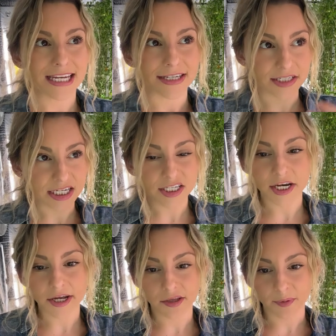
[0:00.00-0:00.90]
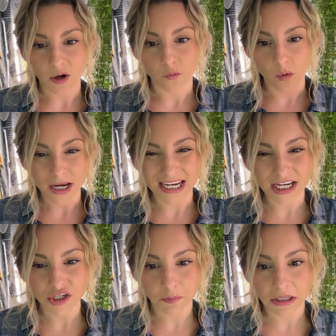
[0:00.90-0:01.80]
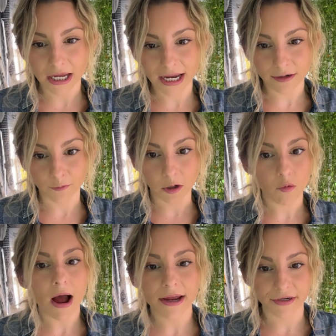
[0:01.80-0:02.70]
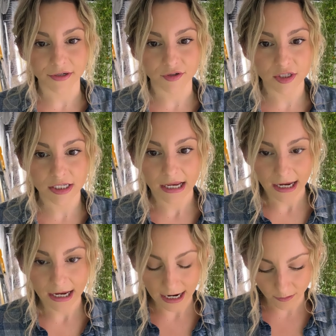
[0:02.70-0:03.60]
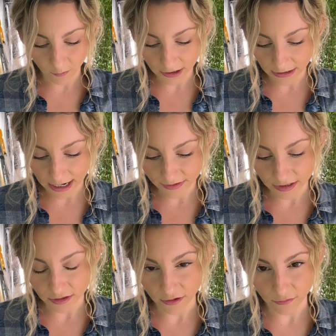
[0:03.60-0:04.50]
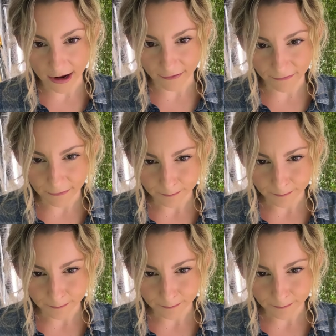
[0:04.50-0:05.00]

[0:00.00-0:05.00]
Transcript: in detail about what each plant requires and what allows it to thrive.